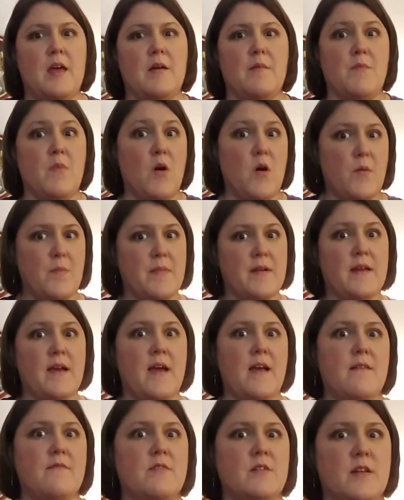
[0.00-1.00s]
I'm hoping I
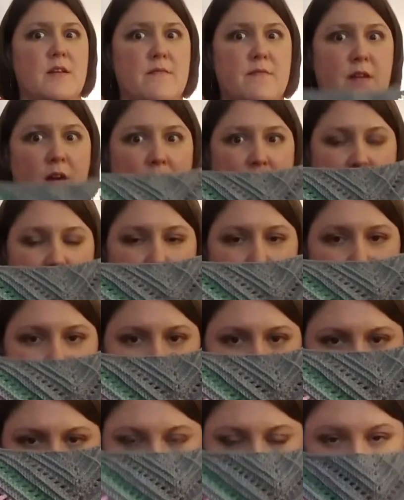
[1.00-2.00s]
have enough yarn for that.